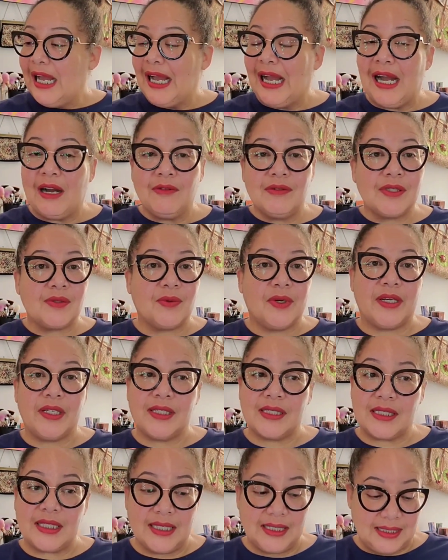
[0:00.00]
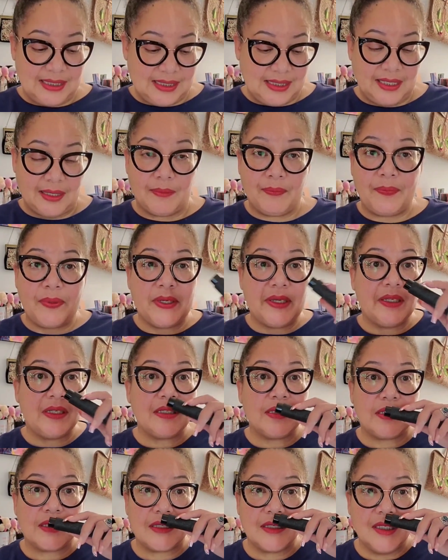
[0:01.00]
I was wearing this. I said,
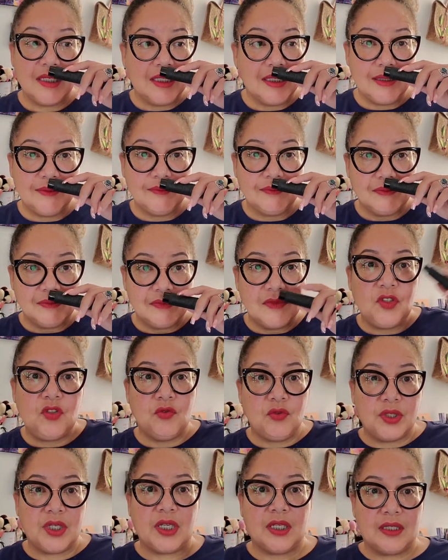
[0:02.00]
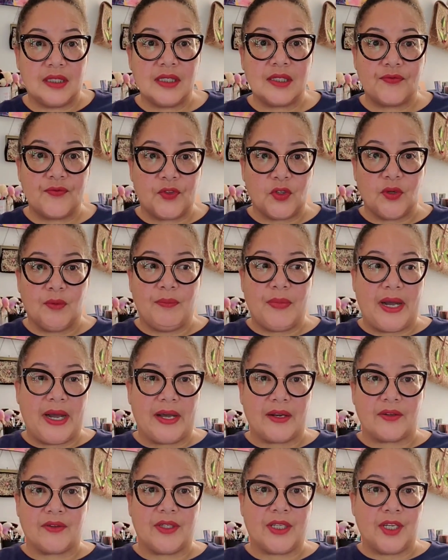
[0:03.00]
bitch, you need this full
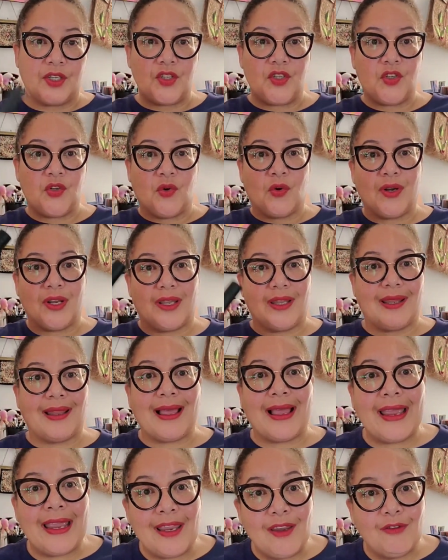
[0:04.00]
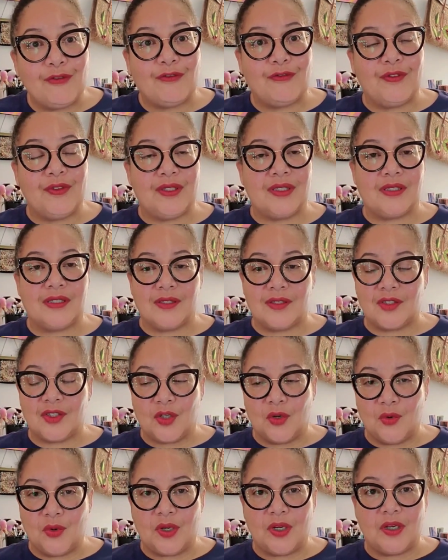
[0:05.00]
bottle in your life. This is
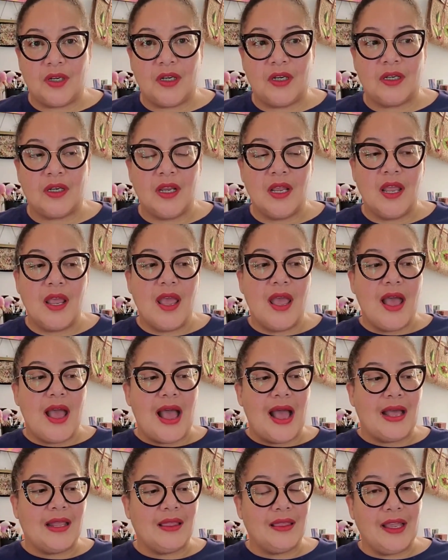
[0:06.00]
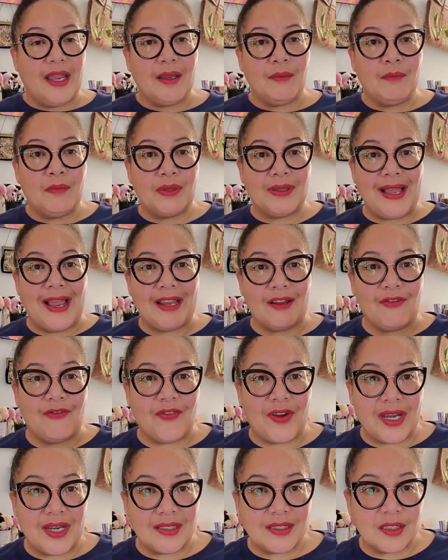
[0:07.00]
so good. I like Black
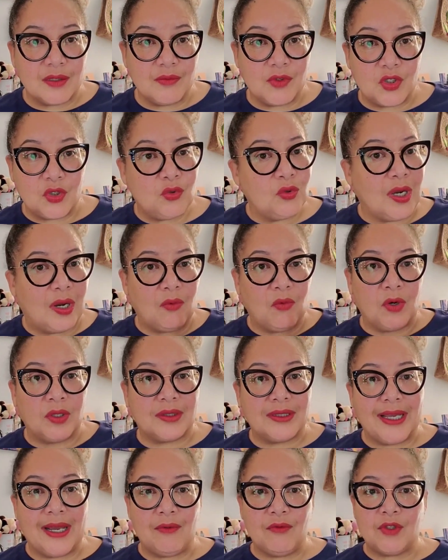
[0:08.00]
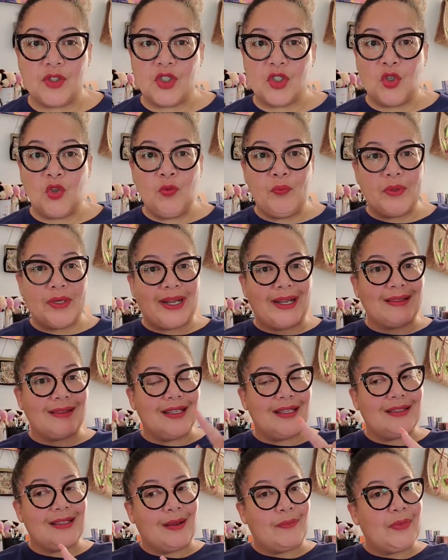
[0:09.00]
Phantom too. I want that one too, but I
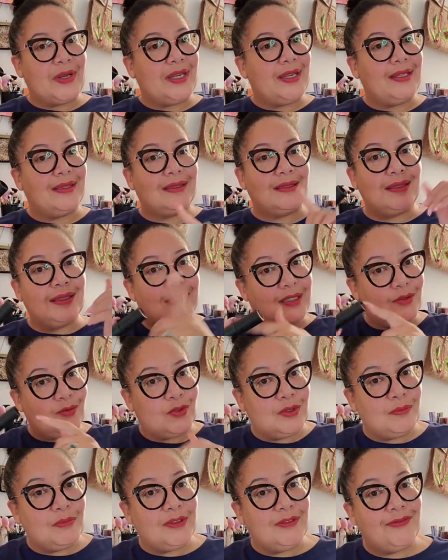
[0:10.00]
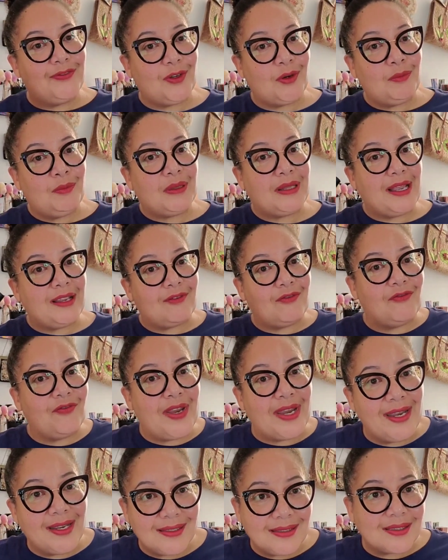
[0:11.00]
think I'm going to need this one before Black
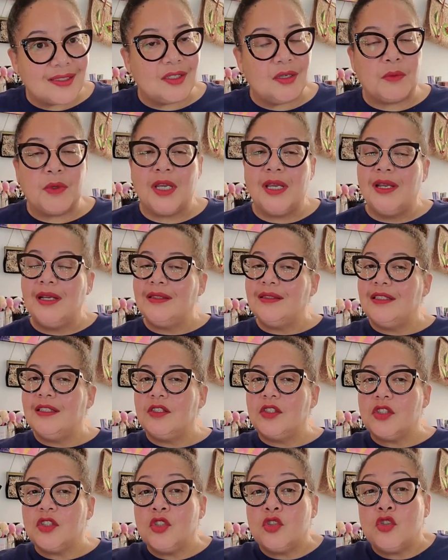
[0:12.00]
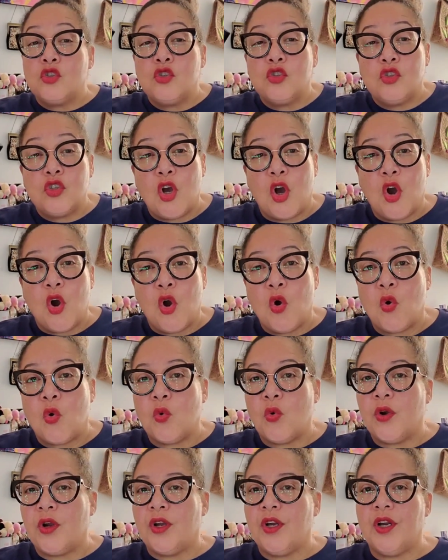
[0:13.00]
Phantom. This is so
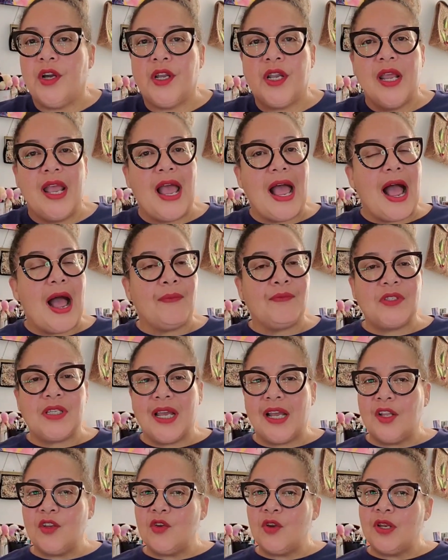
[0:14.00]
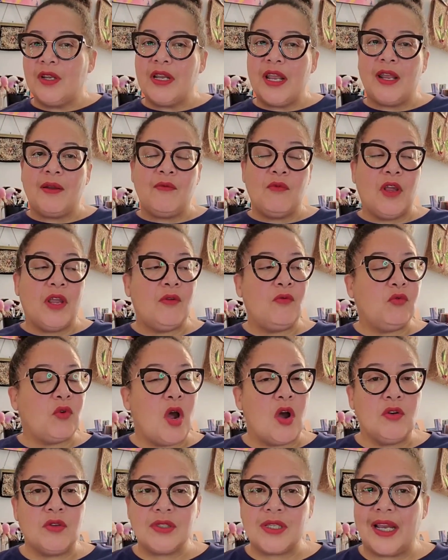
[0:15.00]
good. I'm telling you, it
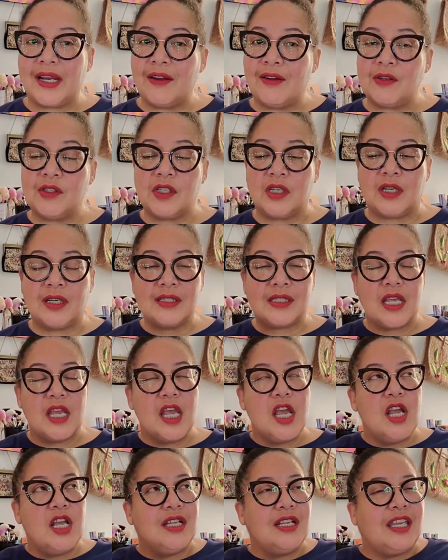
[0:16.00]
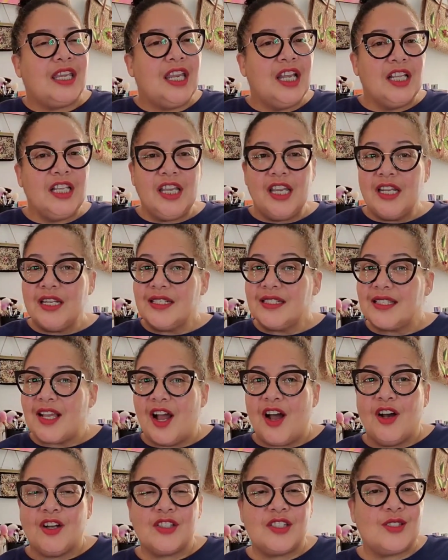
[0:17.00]
rolls like because Kilian is
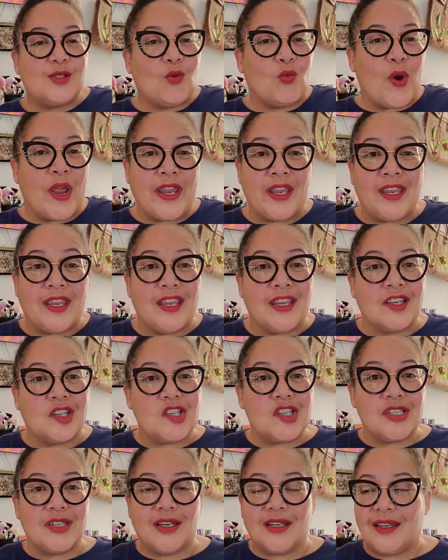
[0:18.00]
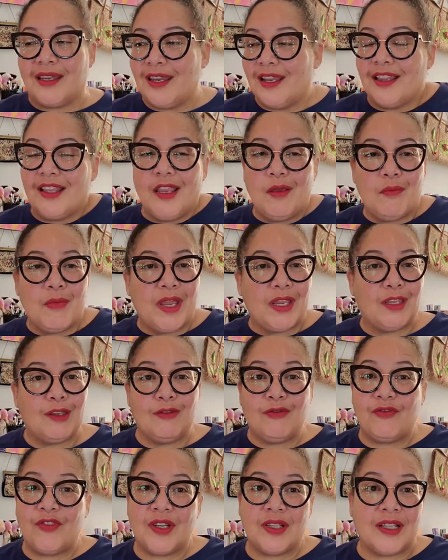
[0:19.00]
all swanky and shit. Kilian make you
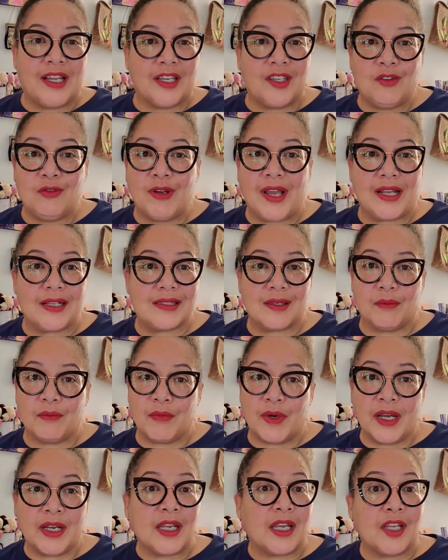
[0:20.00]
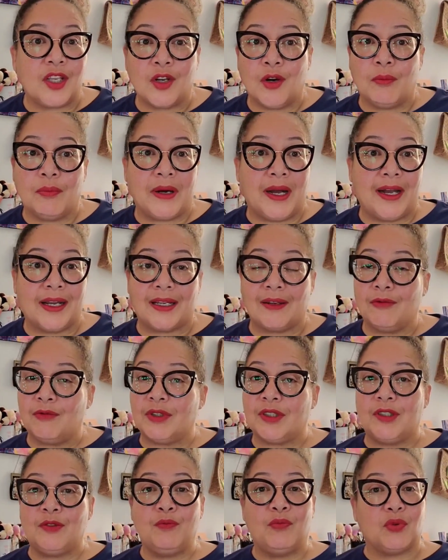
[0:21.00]
feel like you got some money in your pocket
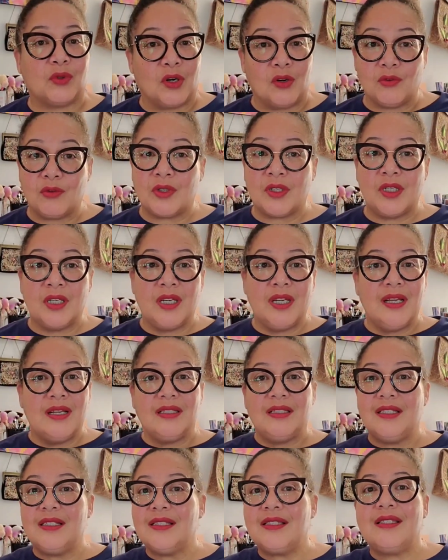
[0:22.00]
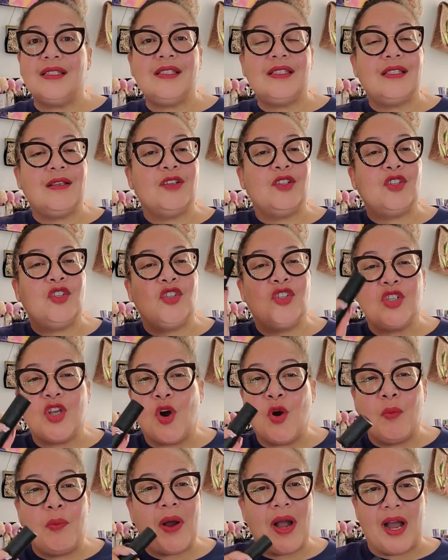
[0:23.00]
when you broke. This is
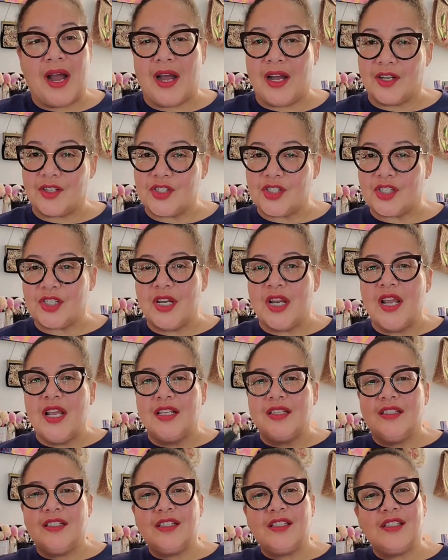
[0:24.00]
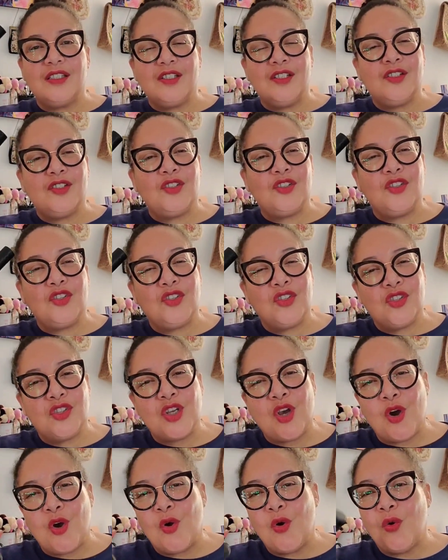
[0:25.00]
so posh. This is
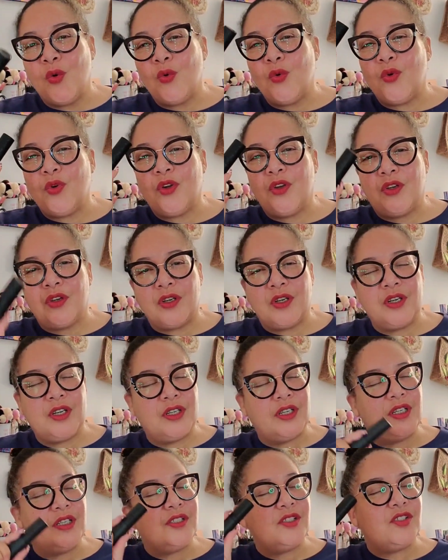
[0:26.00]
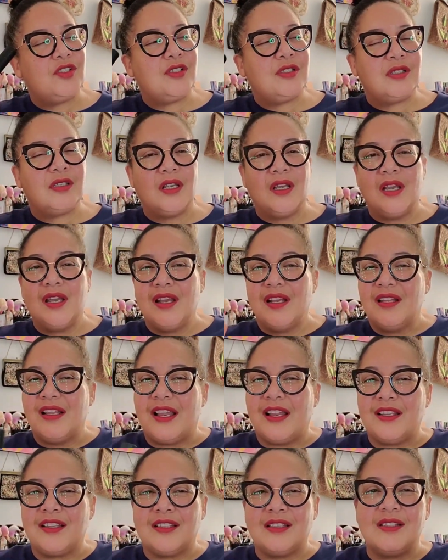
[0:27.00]
so good. It's just
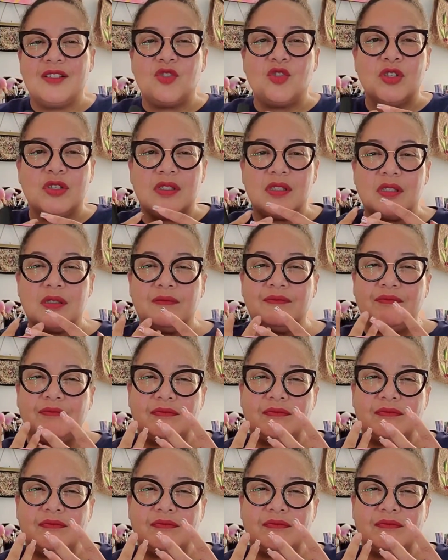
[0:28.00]
like this